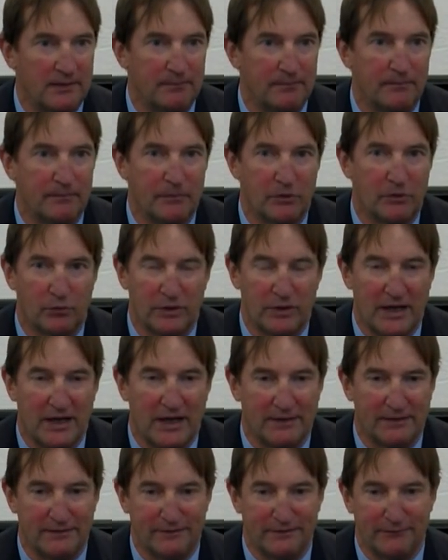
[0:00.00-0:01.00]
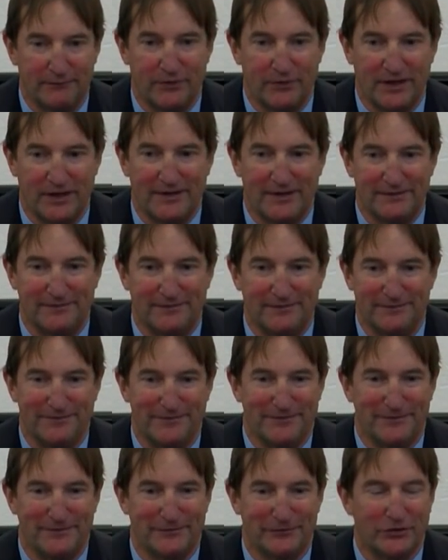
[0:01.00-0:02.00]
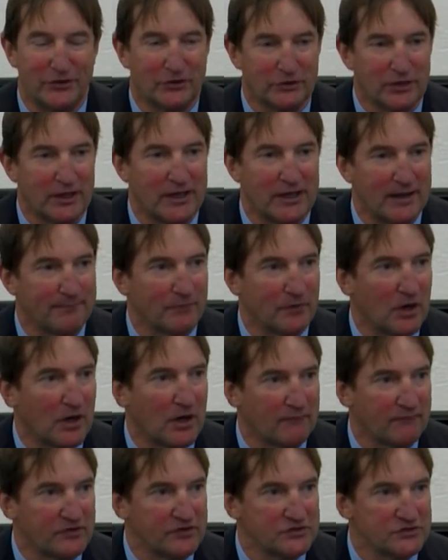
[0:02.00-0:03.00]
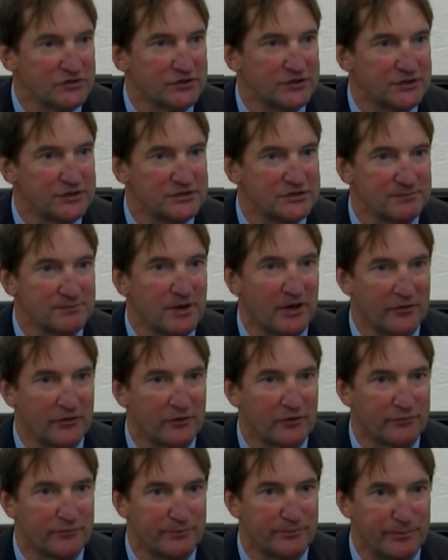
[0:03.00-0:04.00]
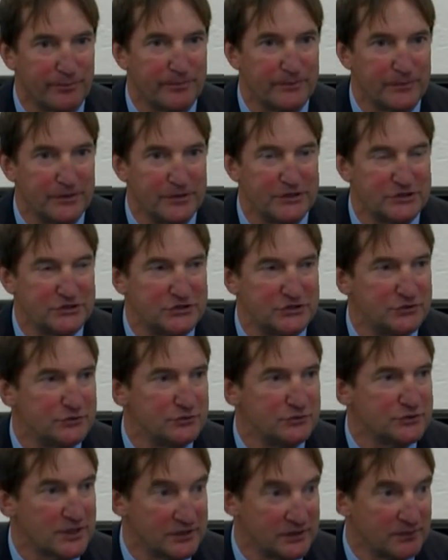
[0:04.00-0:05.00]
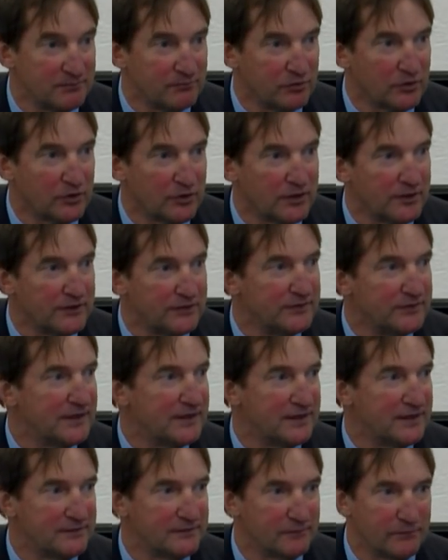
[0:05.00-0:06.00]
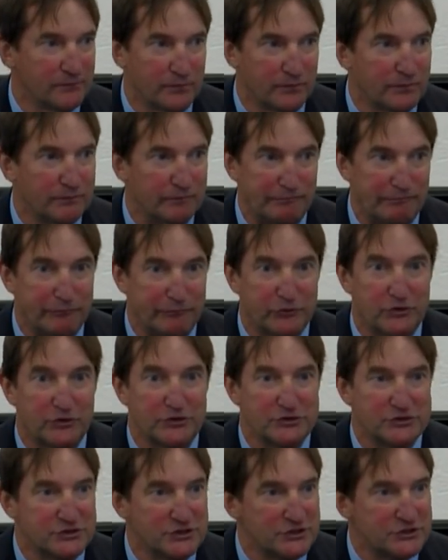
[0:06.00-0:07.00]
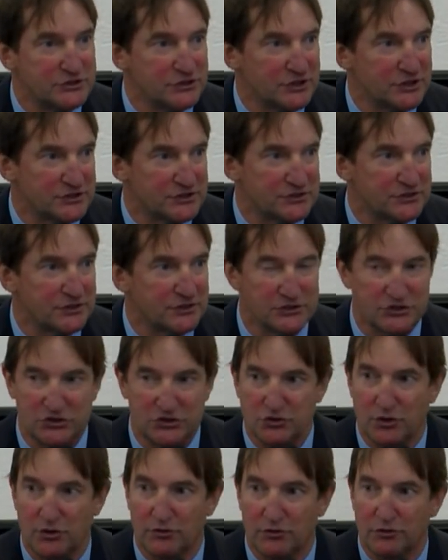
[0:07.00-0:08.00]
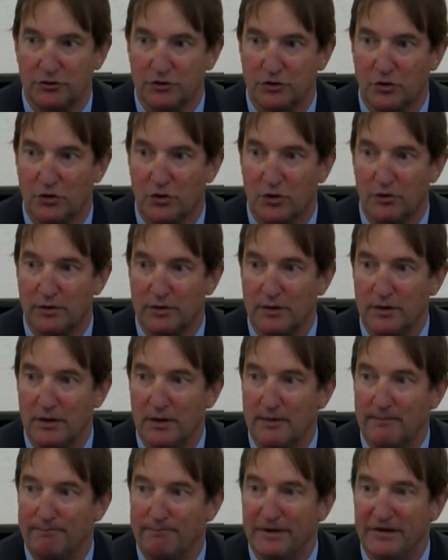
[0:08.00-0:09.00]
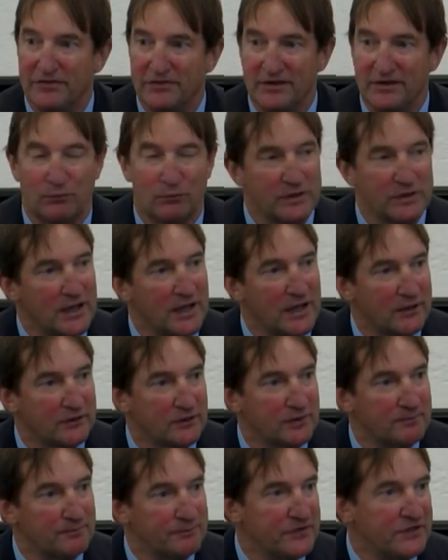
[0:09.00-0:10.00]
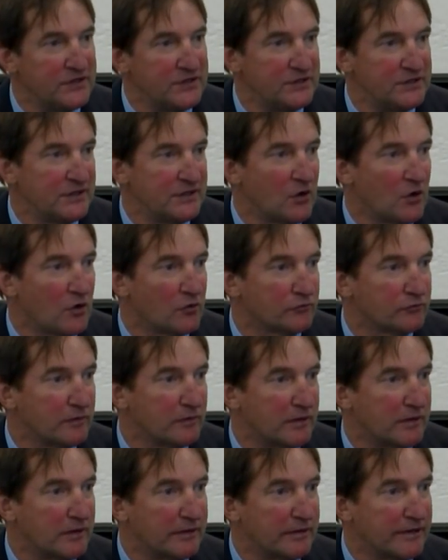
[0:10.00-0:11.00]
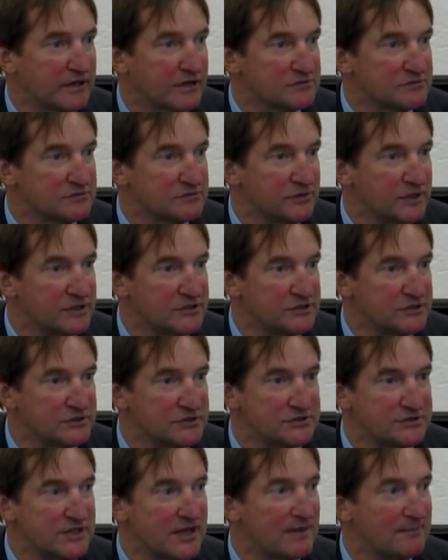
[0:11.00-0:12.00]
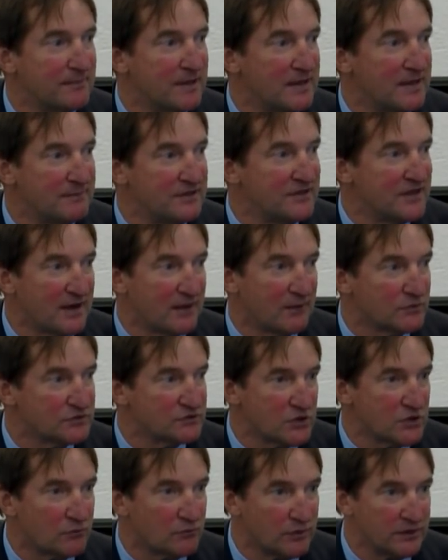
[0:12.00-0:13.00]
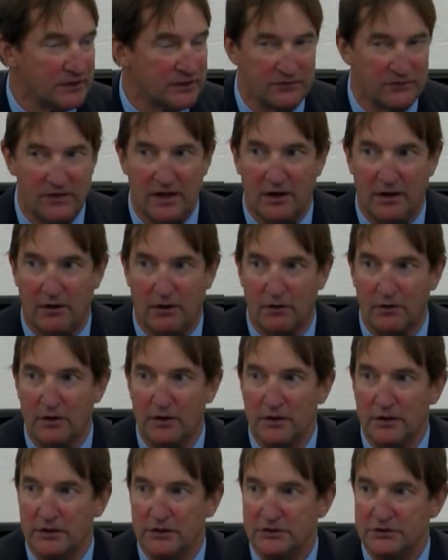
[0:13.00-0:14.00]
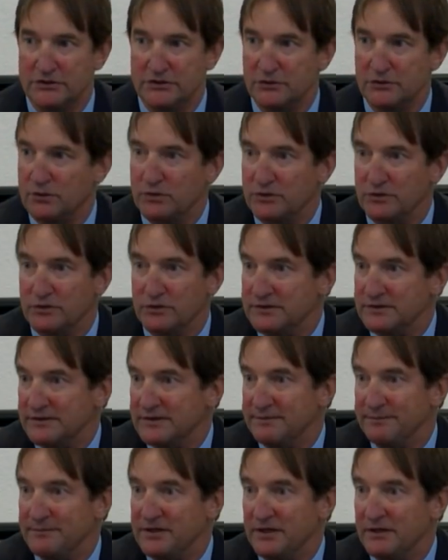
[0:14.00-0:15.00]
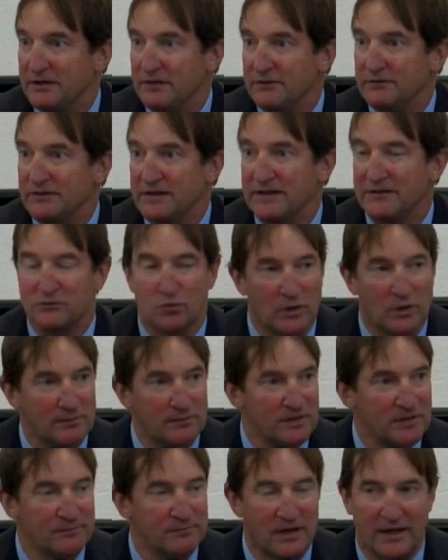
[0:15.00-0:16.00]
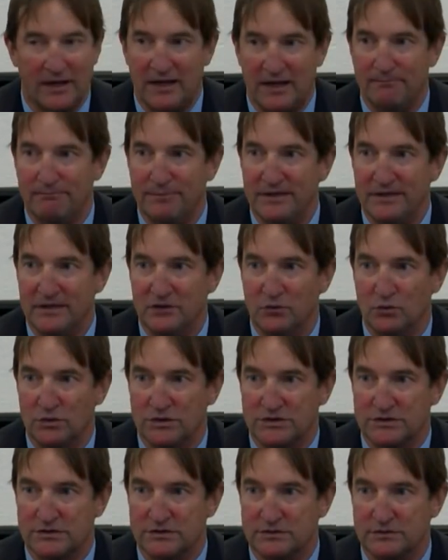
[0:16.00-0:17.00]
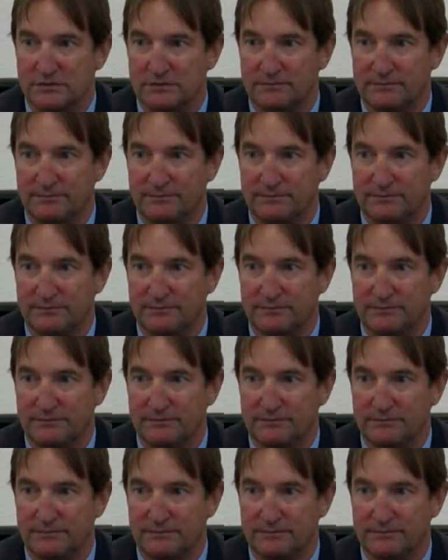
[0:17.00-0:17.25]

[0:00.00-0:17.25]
but we had we had the, the lamp obviously and some other issues and the blood that could suggest that a struggle occurred, but then we had competing all, uh, uh, explanations that maybe that was already there, so we couldn't commit. It, that's what I mean by ambiguous